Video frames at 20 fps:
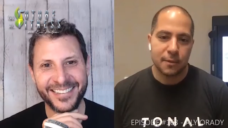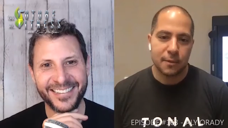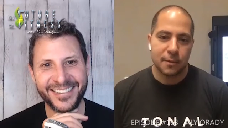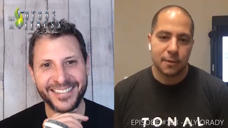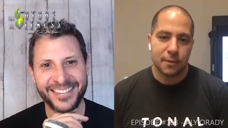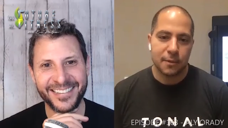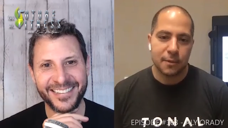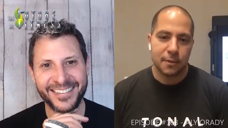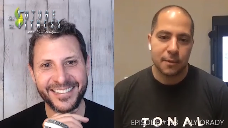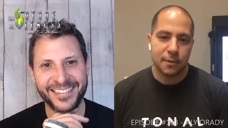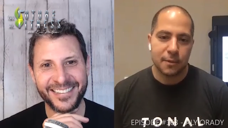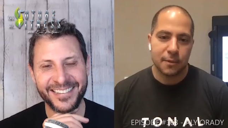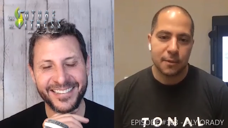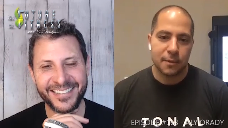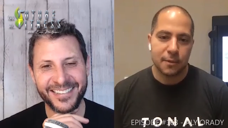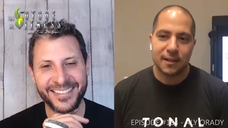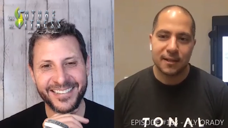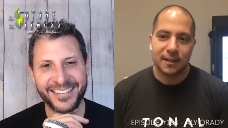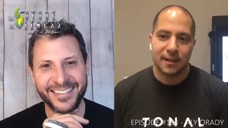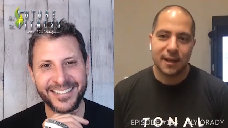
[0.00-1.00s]
Speaker 1: when they miss
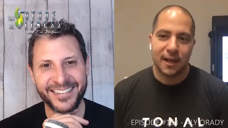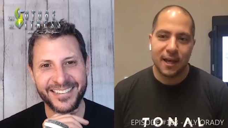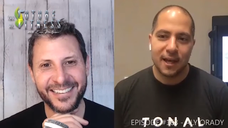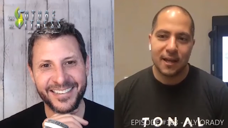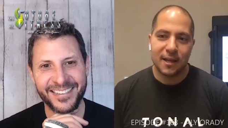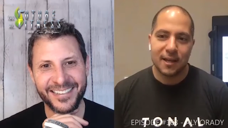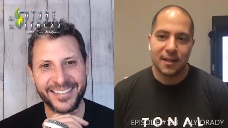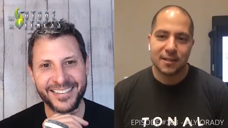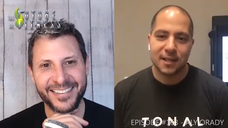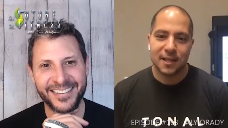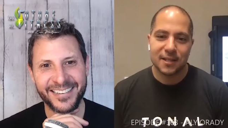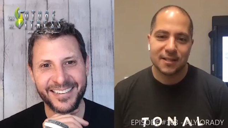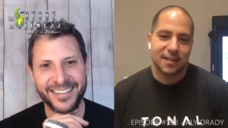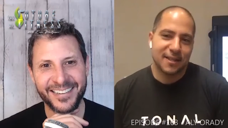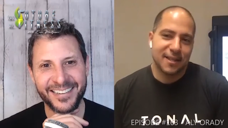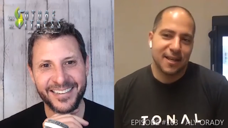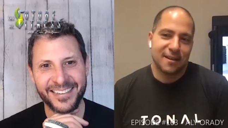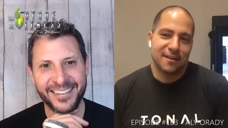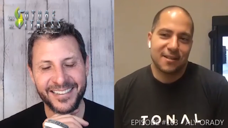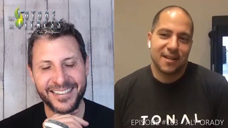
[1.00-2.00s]
workouts. And, and
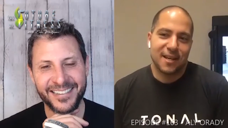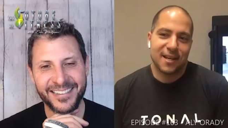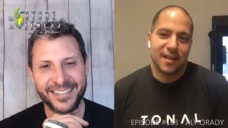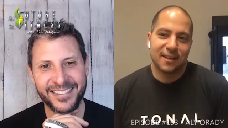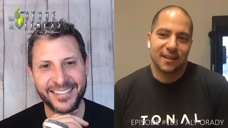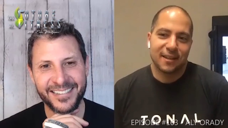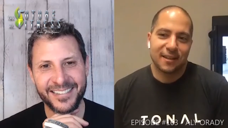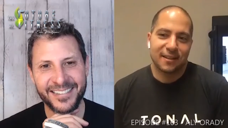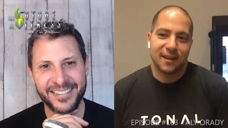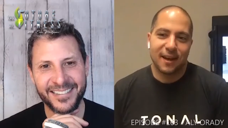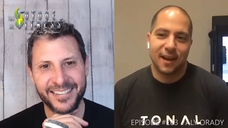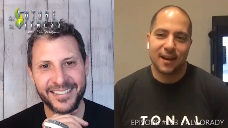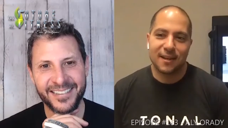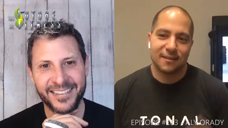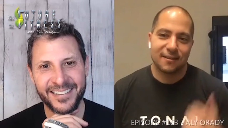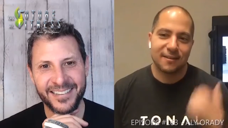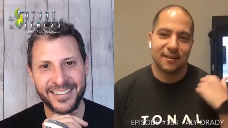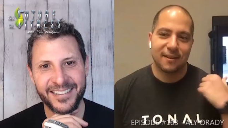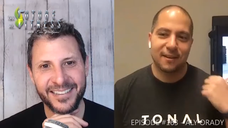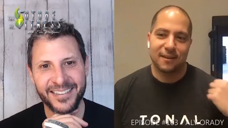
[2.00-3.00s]
it's because at the end of the day, like
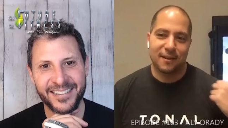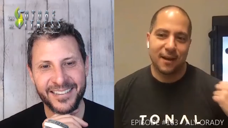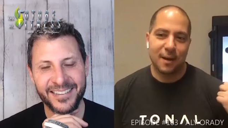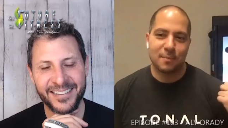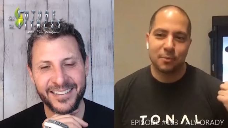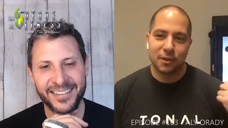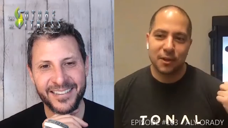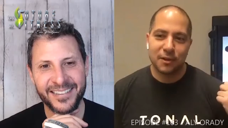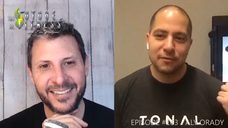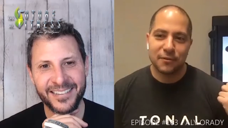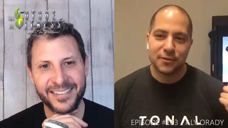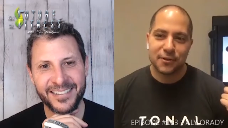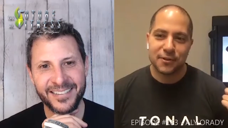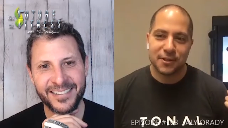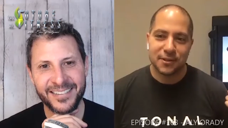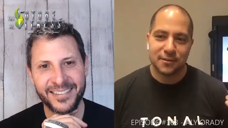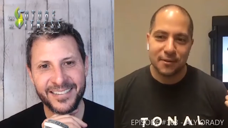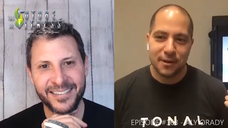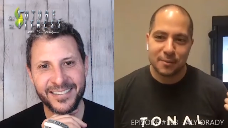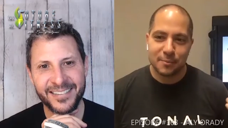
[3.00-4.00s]
I, I believe
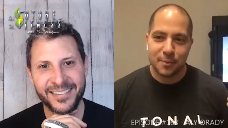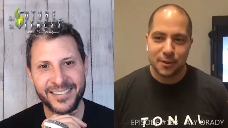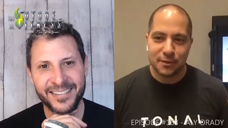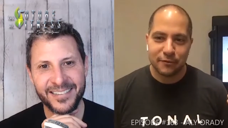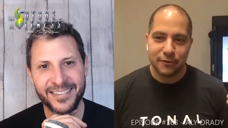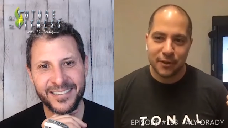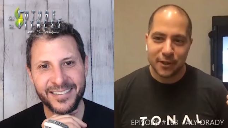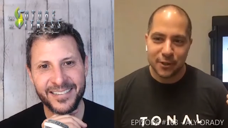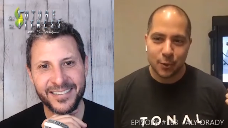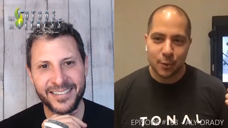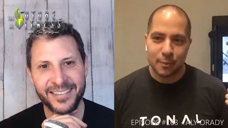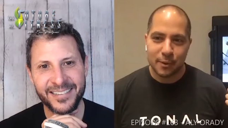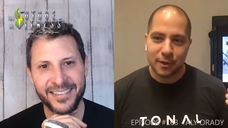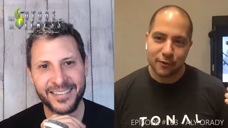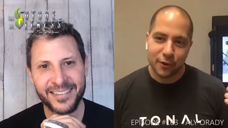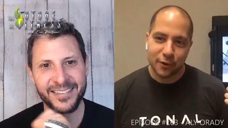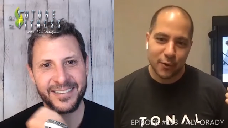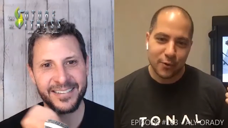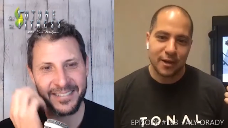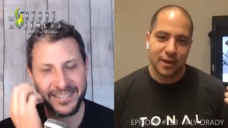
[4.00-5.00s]
this is the greatest piece of fitness
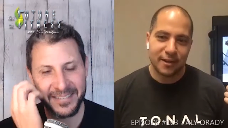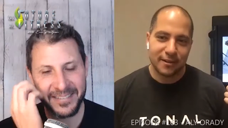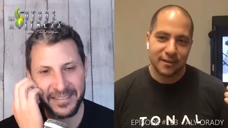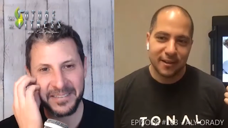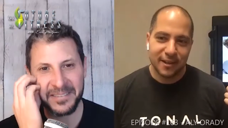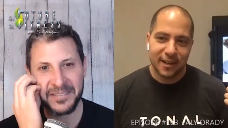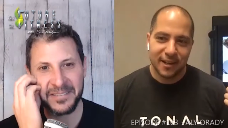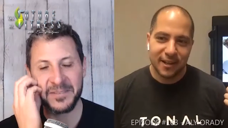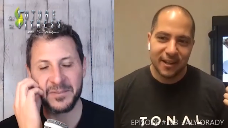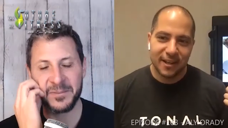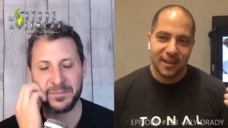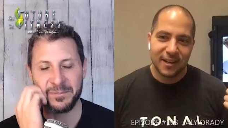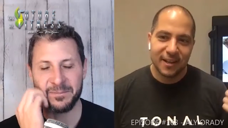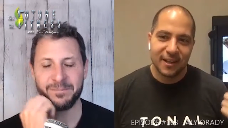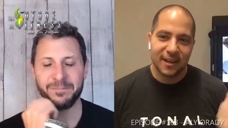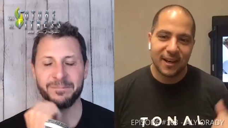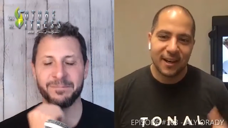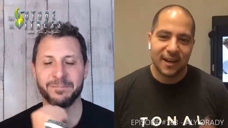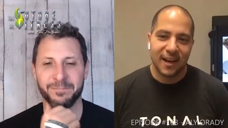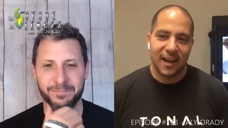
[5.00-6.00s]
equipment ever created.
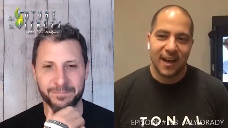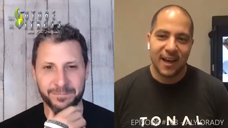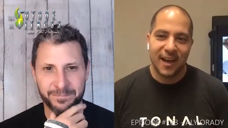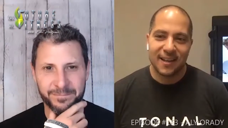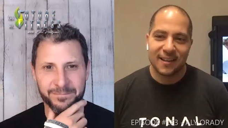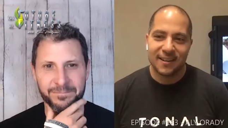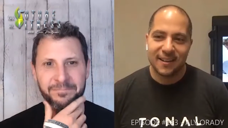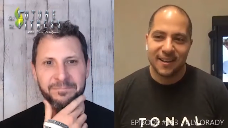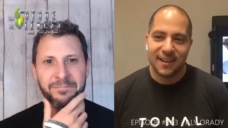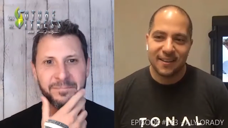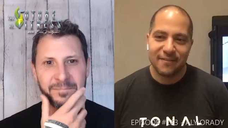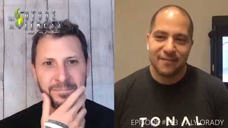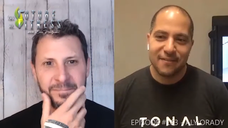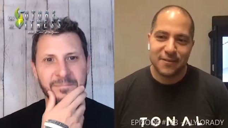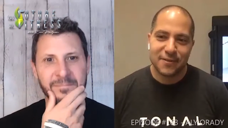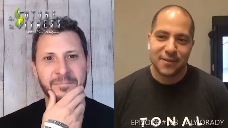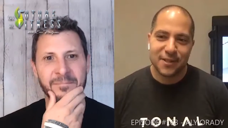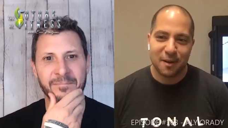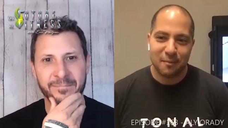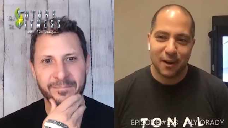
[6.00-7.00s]
Mm-hmm. Uh, and
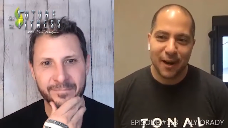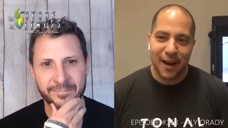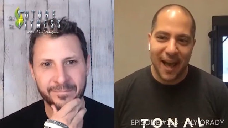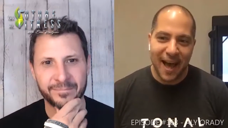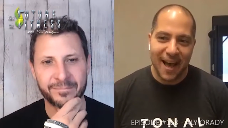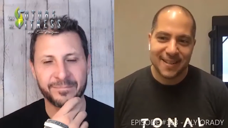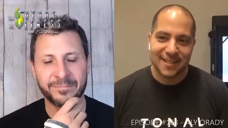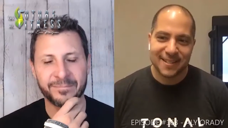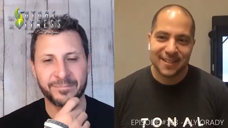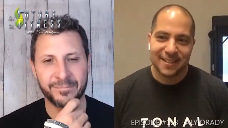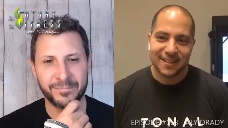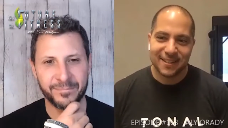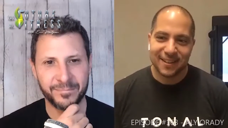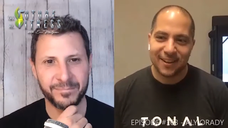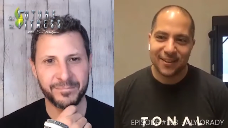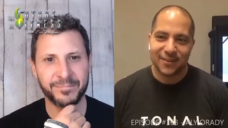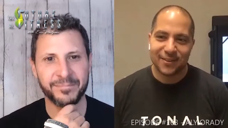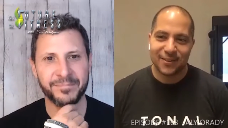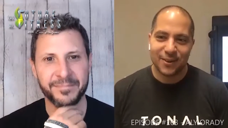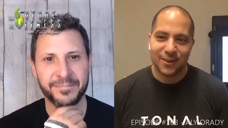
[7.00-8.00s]
if someone has it